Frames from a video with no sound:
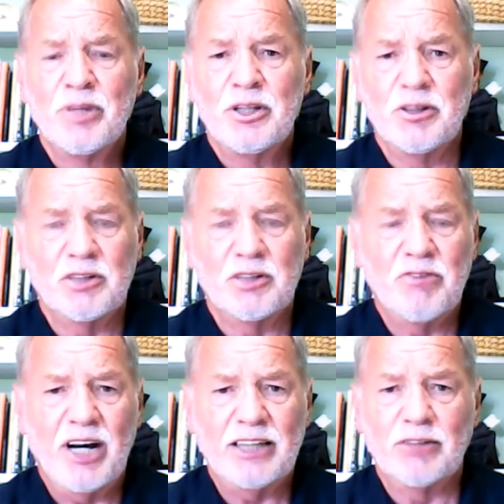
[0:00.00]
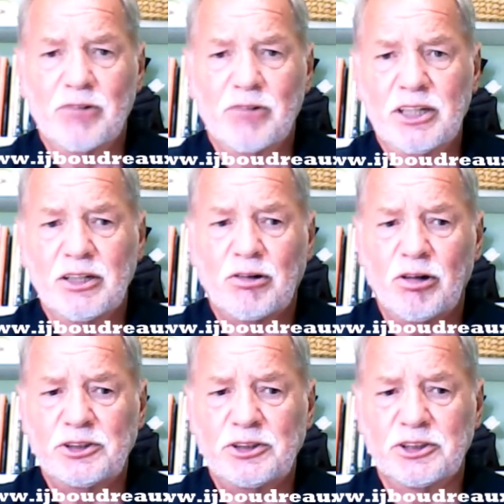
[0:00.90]
You can find it written
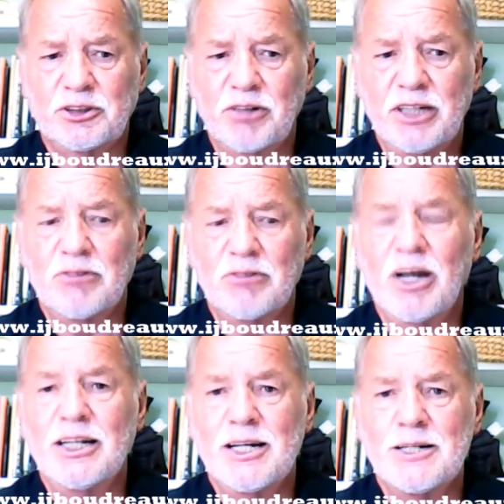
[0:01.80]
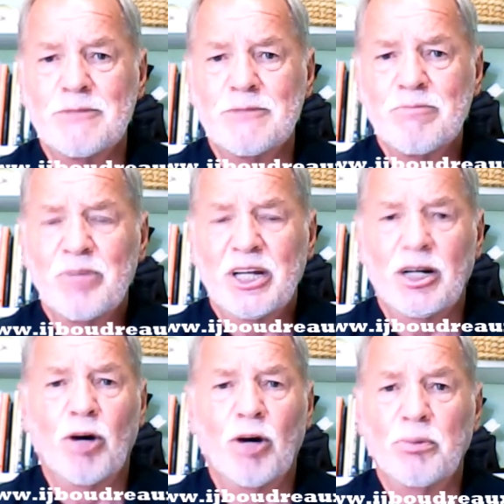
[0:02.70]
across your screen right now, and I
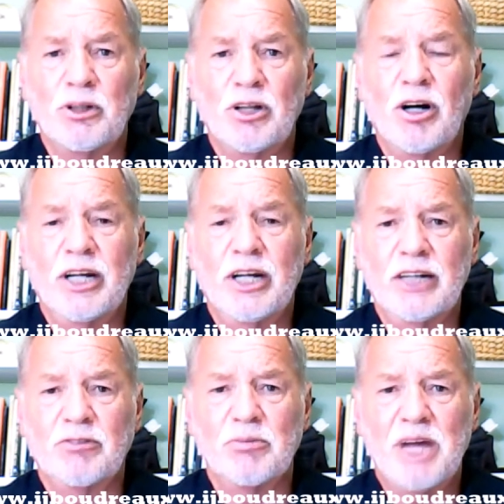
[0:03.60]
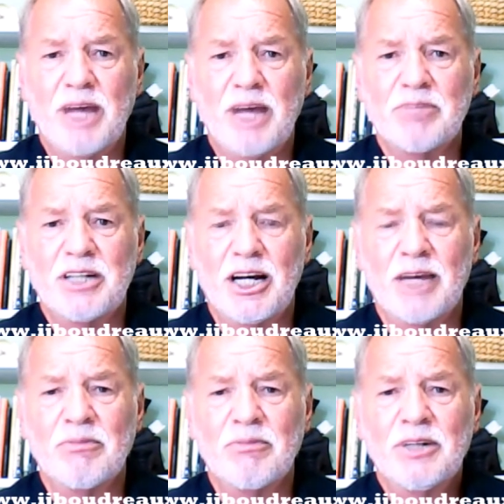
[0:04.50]
hope you'll log in from time to
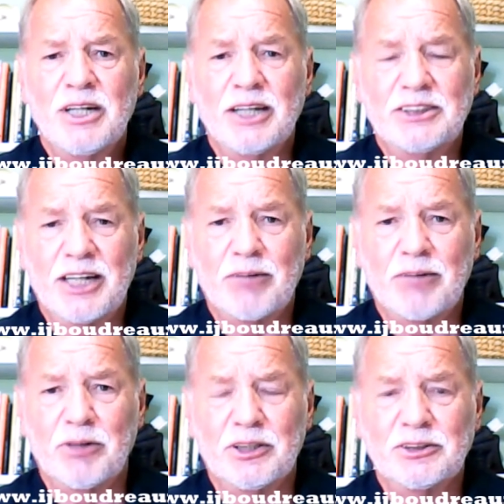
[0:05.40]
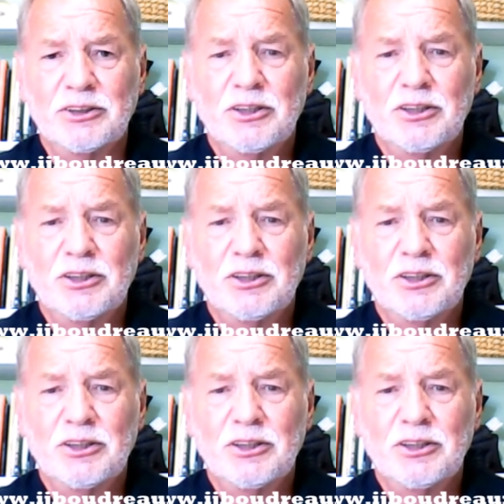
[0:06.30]
time and check with us.